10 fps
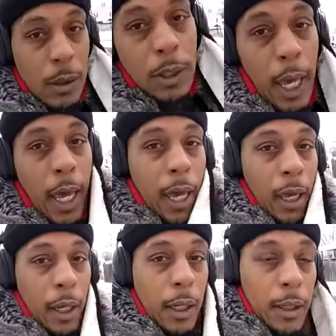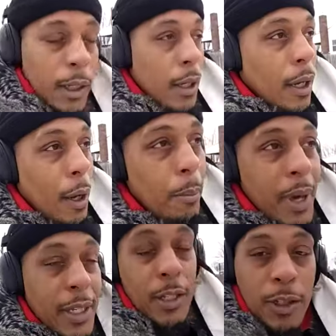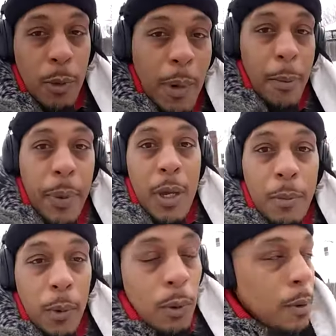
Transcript: yeah, a message to my people.